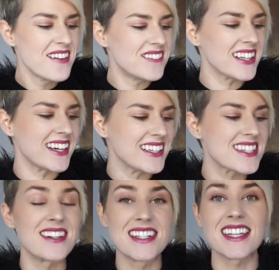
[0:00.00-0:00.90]
But like
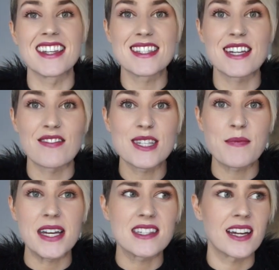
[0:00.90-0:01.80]
seriously, this stuff is
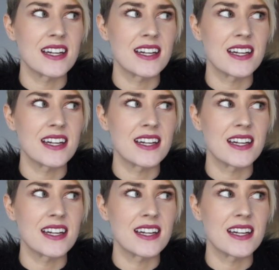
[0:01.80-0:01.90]
amazing.